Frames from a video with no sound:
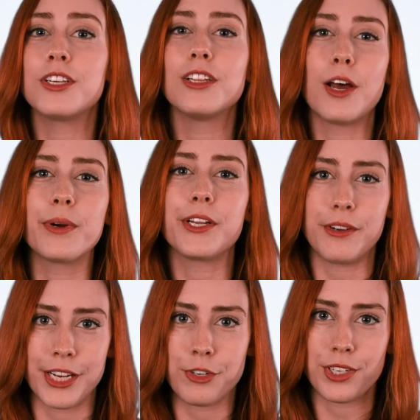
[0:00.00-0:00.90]
to lower
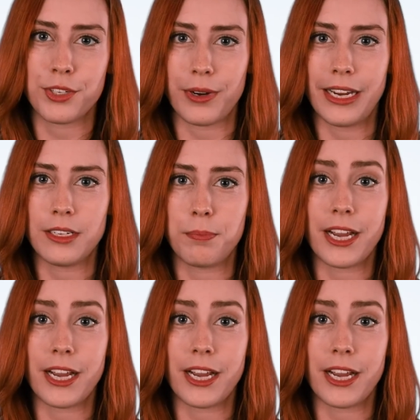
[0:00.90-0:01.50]
your interest rate